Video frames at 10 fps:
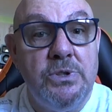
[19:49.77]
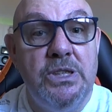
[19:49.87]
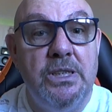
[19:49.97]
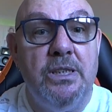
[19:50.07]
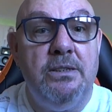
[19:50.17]

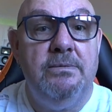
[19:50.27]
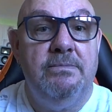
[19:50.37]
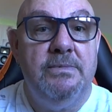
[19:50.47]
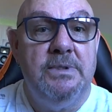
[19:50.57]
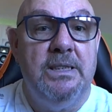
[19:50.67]
you know,
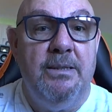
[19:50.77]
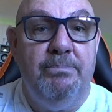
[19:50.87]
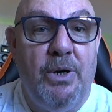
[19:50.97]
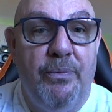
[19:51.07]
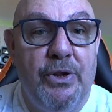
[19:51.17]

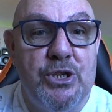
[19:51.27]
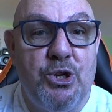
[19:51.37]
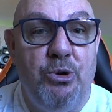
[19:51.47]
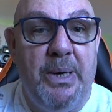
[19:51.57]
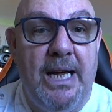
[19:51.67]
mod that's
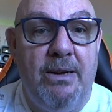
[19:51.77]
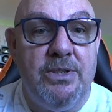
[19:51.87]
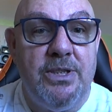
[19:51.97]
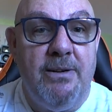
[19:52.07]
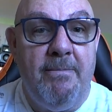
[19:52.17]
coming
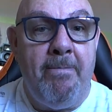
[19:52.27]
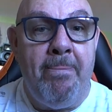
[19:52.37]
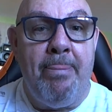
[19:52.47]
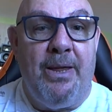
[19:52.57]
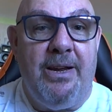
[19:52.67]
out,
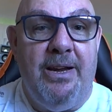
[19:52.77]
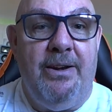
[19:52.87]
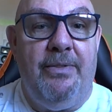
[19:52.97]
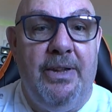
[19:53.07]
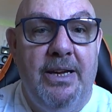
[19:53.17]
you
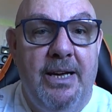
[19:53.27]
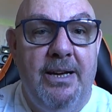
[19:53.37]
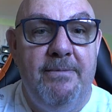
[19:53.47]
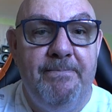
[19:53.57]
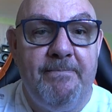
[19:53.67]
know,
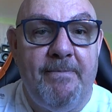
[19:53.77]
the